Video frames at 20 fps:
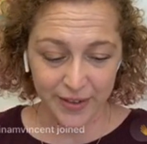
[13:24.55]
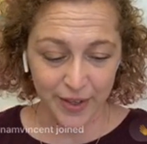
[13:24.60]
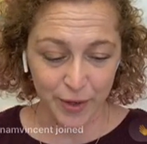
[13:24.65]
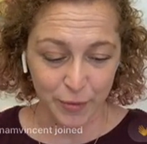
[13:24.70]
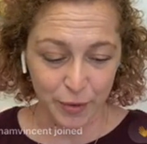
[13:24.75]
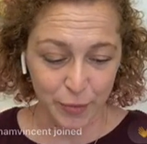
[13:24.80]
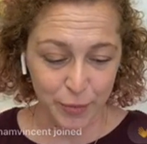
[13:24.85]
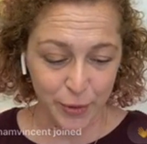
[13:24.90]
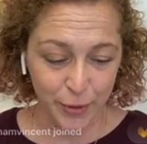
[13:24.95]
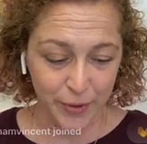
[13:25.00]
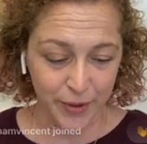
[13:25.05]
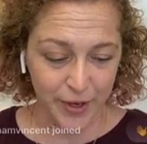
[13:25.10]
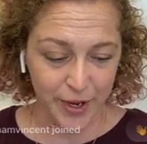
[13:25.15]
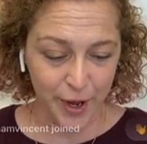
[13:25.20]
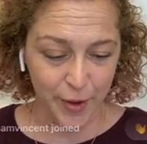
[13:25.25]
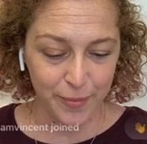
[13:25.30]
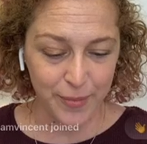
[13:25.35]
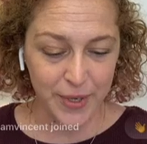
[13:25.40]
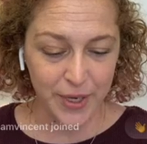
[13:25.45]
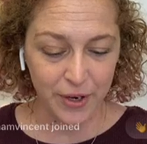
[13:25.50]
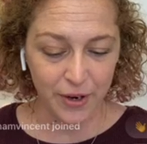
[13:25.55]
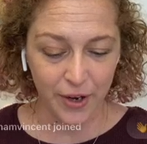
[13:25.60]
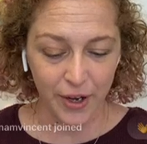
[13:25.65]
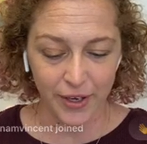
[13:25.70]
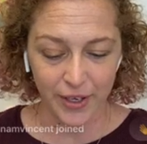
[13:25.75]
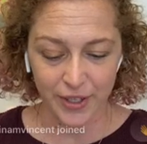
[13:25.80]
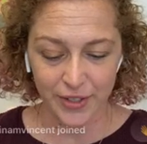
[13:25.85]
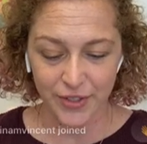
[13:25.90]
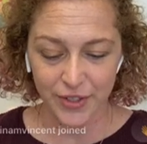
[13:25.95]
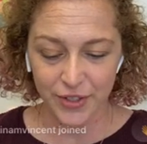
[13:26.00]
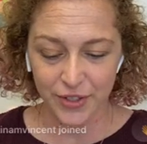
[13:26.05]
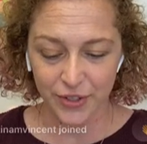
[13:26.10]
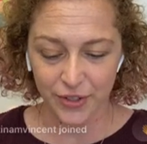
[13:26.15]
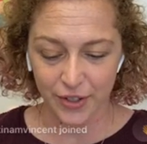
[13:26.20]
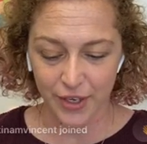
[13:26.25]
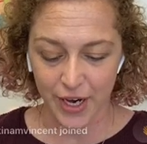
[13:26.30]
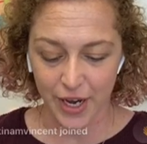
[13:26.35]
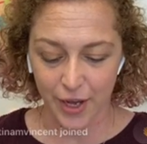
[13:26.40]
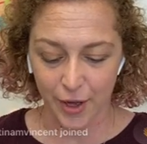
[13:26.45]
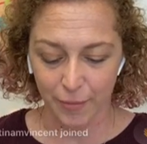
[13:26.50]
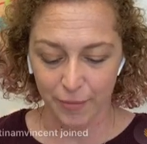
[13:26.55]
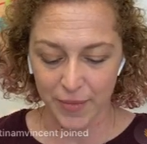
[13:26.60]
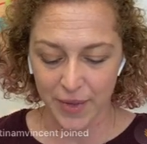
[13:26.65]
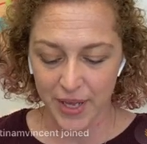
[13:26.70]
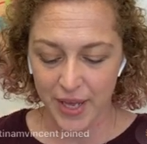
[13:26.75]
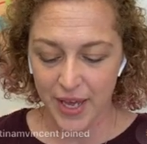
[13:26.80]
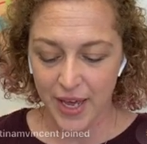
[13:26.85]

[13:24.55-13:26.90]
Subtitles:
Let me pull it up here on Instagram,